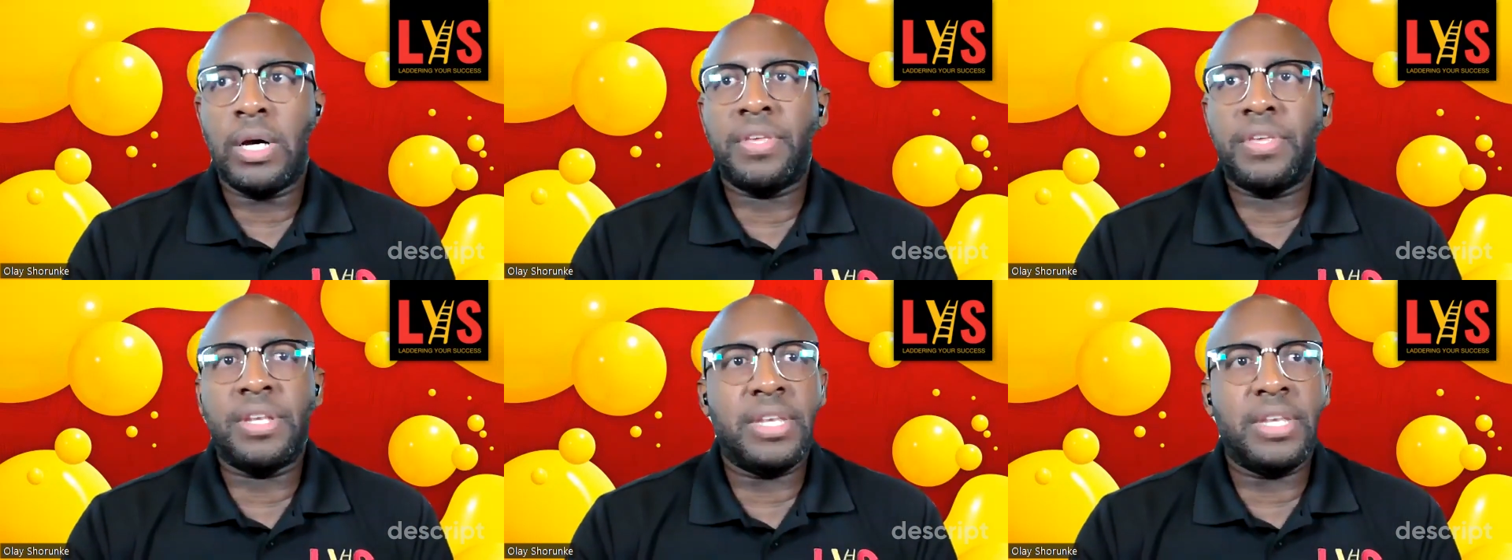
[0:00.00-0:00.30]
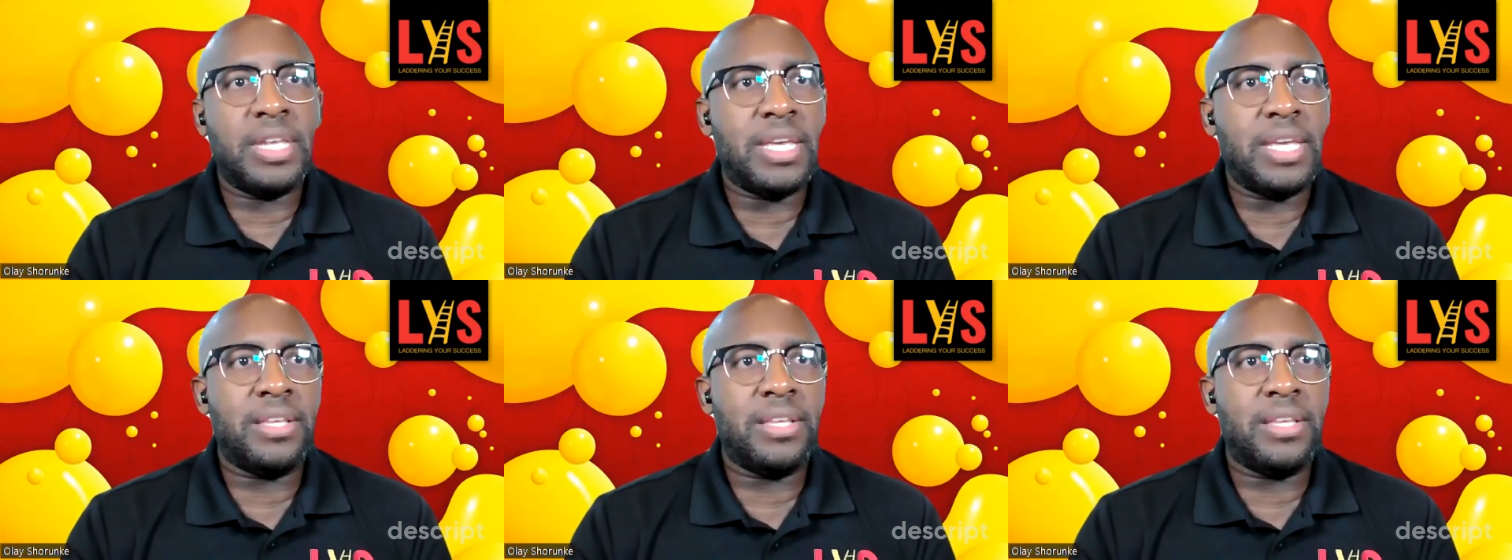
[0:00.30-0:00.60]
the
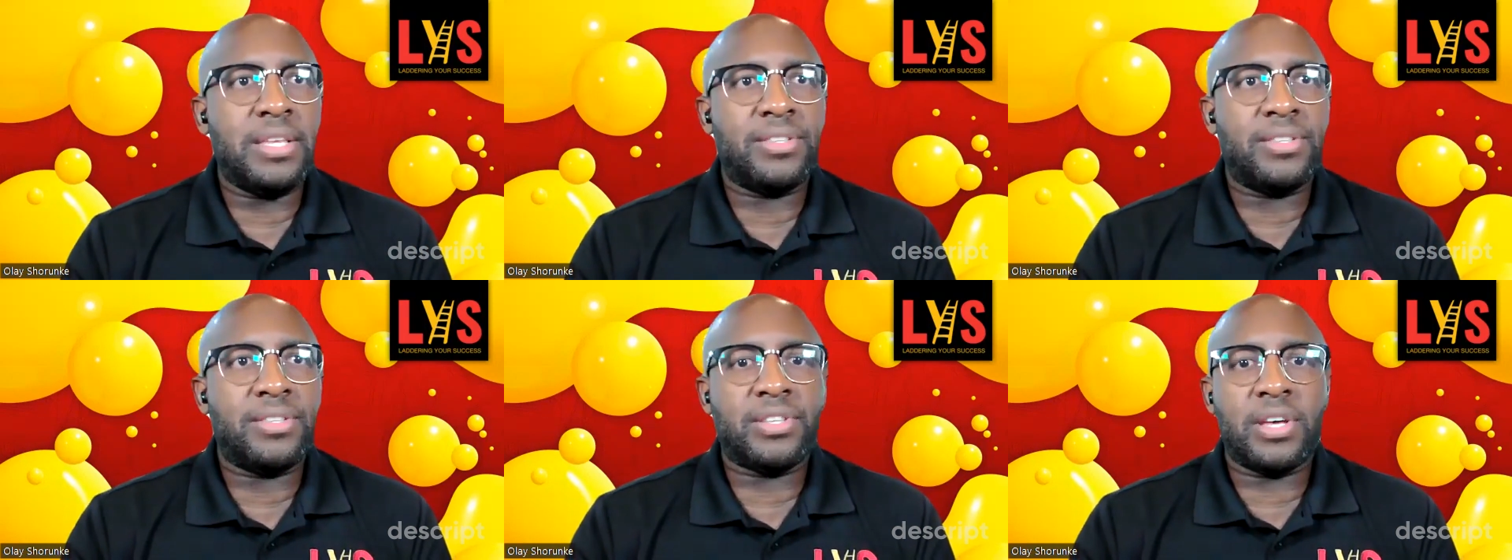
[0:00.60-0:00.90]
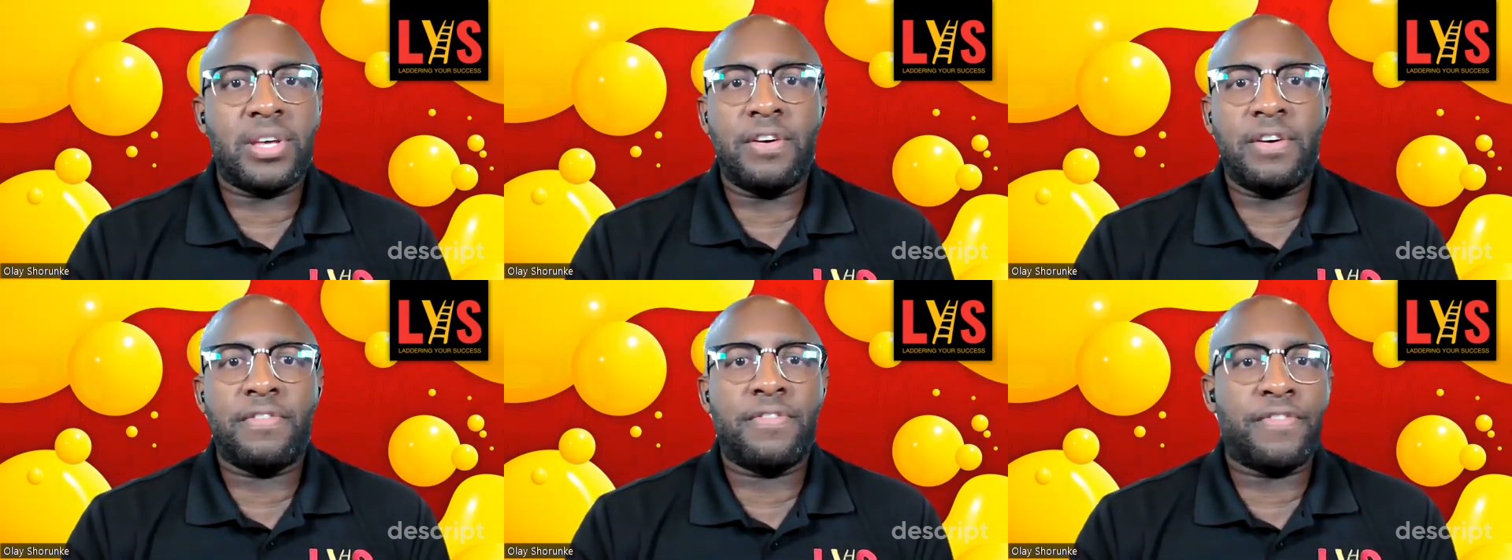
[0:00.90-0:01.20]
needs
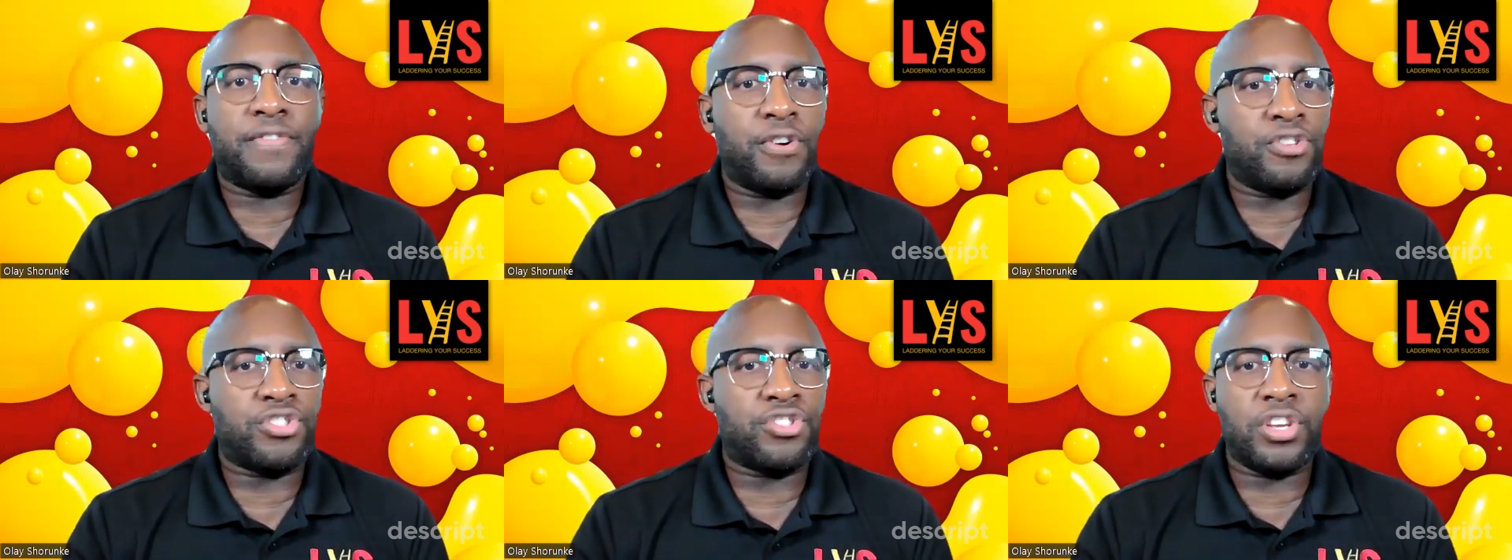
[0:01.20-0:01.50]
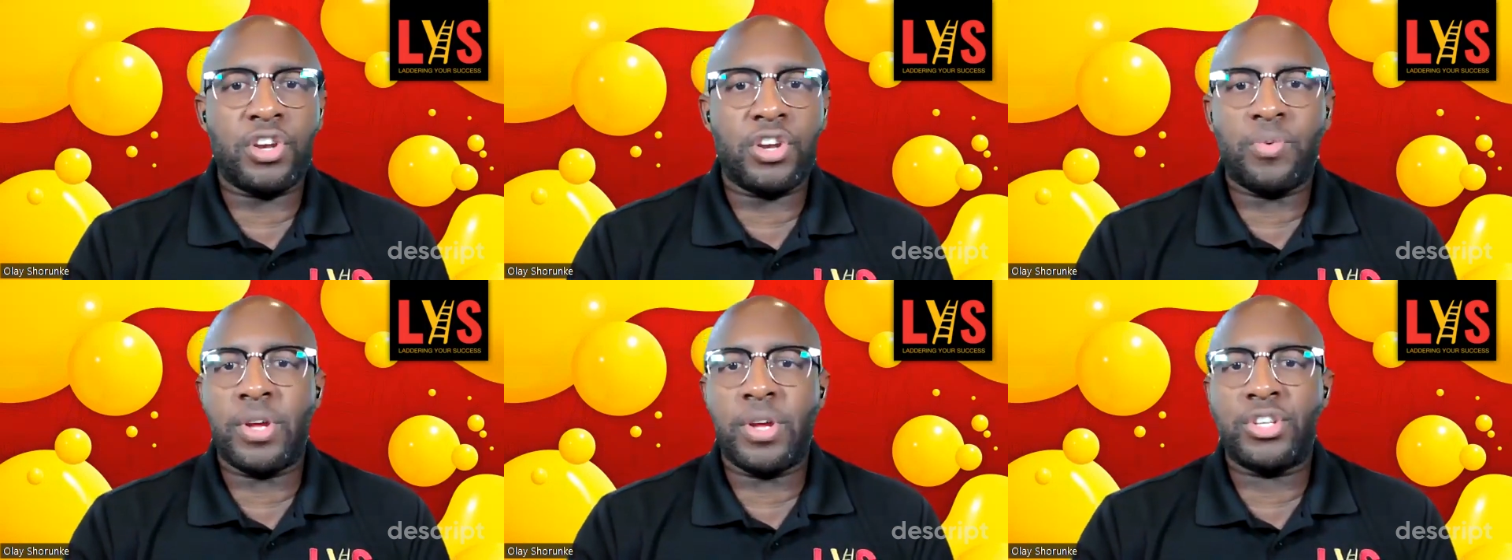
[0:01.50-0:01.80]
of first
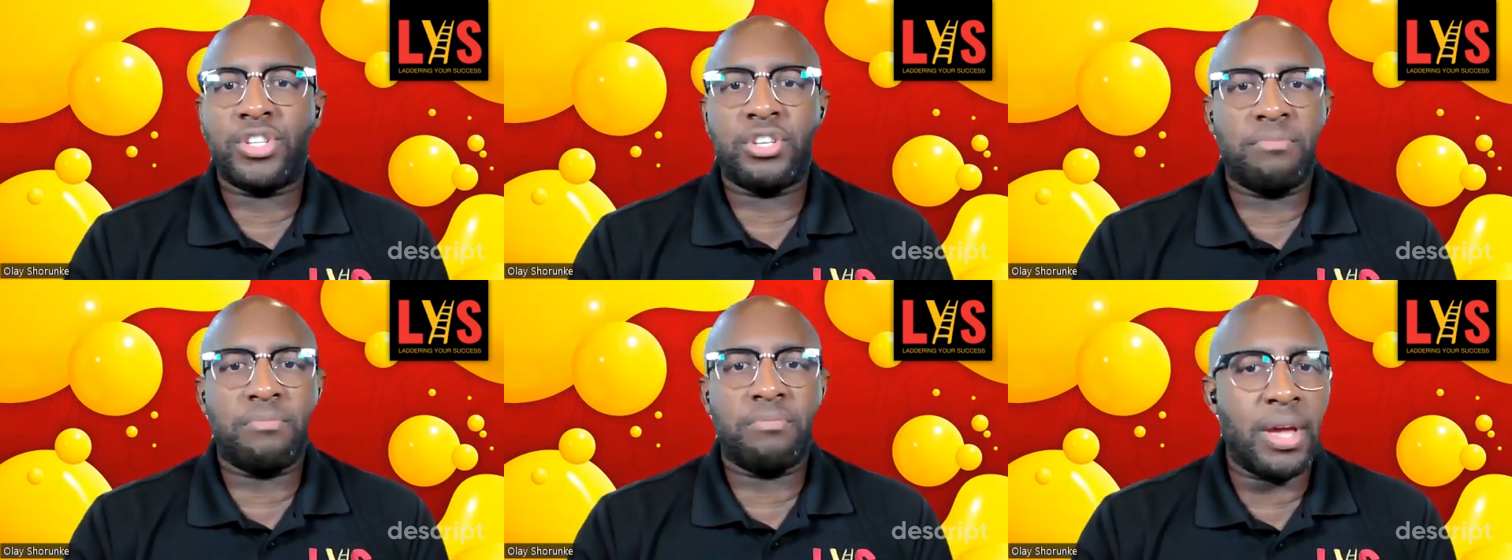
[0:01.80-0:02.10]
generation